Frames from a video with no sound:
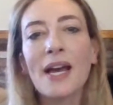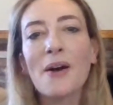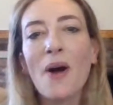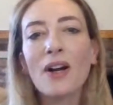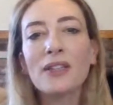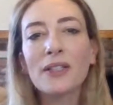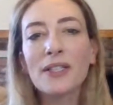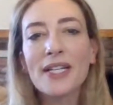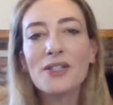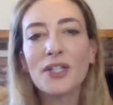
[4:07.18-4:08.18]
Now, our
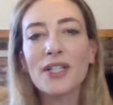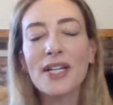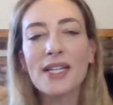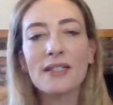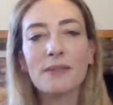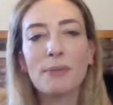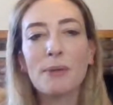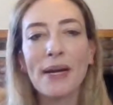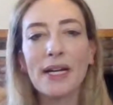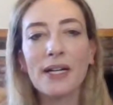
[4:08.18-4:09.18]
learning journeys
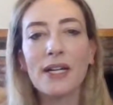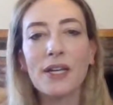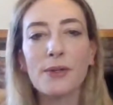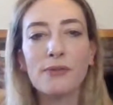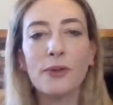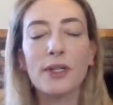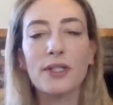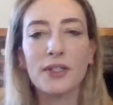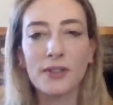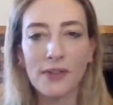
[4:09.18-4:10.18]
prepare you for
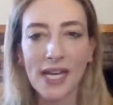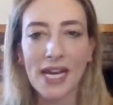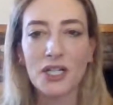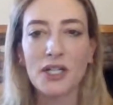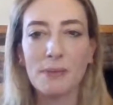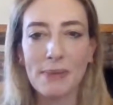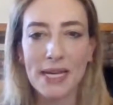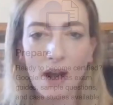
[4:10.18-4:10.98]
certification and